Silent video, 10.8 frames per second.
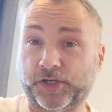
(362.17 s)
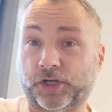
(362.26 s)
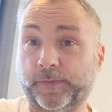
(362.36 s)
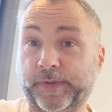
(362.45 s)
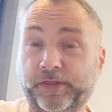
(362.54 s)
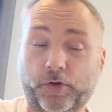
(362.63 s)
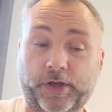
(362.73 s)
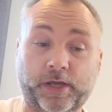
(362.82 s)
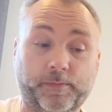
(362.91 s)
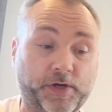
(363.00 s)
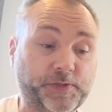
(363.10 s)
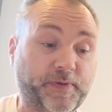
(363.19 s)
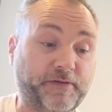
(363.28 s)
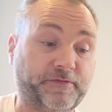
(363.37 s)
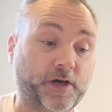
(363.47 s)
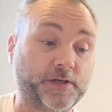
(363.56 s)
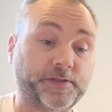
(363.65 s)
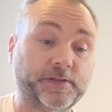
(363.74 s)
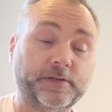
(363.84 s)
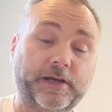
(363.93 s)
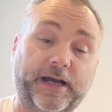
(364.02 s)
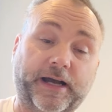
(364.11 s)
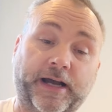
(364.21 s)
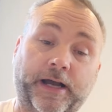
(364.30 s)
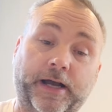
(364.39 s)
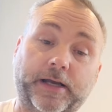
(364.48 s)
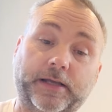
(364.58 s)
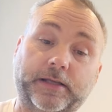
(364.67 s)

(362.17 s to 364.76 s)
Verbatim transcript: I'm going to be throwing at my Spitfires. Uh,